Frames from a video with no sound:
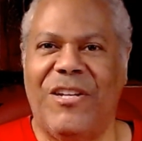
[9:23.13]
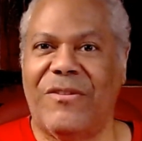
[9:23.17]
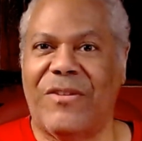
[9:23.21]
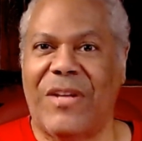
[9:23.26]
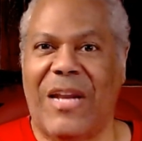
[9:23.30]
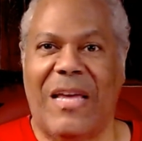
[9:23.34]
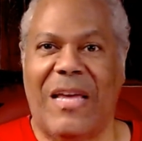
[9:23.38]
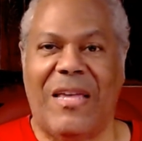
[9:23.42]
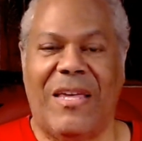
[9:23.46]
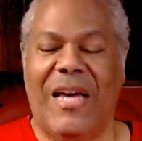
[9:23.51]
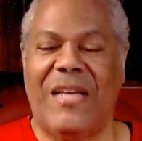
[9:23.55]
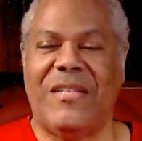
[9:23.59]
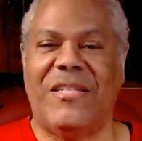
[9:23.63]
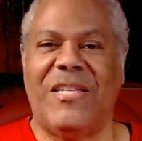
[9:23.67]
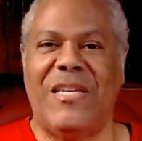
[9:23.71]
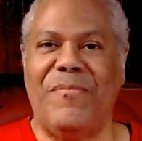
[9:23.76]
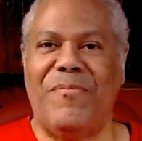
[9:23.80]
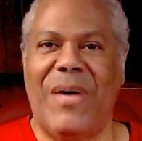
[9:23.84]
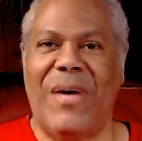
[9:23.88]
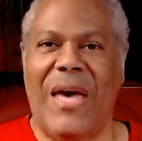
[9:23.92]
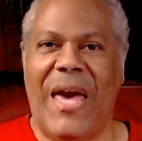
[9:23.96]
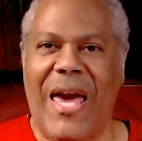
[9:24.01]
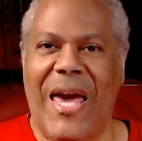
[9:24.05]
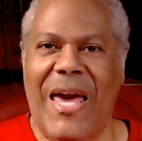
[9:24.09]
and I guess he
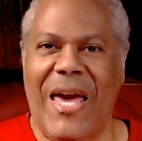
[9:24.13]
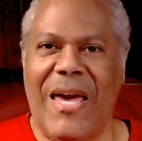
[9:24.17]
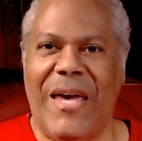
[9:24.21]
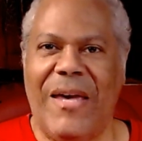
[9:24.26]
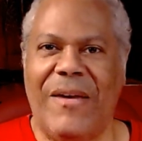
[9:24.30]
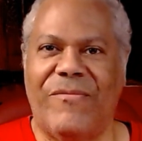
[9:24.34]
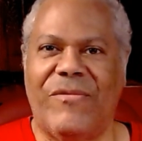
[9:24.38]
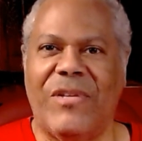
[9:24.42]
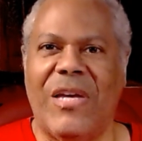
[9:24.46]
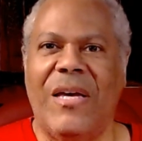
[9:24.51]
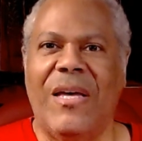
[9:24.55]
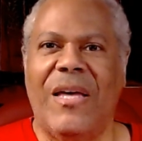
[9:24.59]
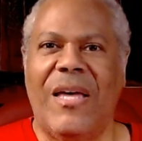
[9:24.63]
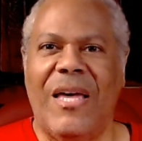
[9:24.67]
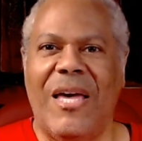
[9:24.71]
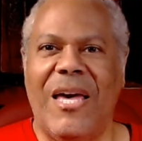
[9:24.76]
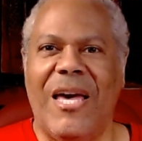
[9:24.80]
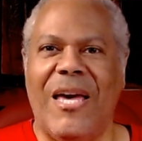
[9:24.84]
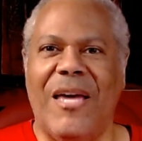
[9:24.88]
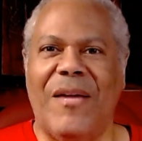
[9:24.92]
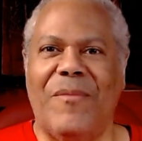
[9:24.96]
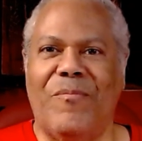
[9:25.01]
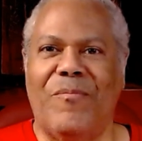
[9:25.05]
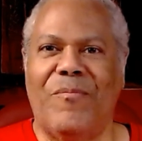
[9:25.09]
behaved
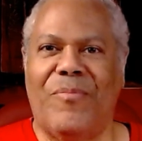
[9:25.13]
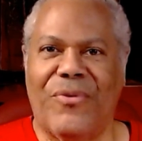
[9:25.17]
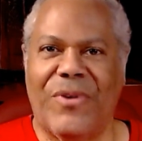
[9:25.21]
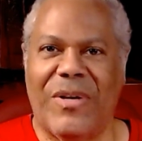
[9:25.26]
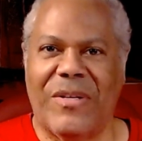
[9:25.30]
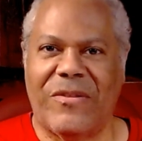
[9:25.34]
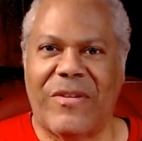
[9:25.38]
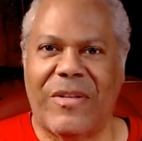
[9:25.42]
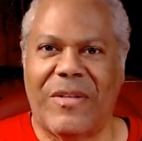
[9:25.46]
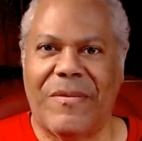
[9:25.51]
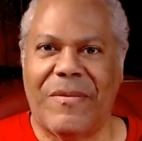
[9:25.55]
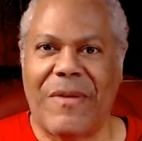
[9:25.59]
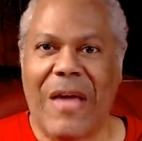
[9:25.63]
in prison.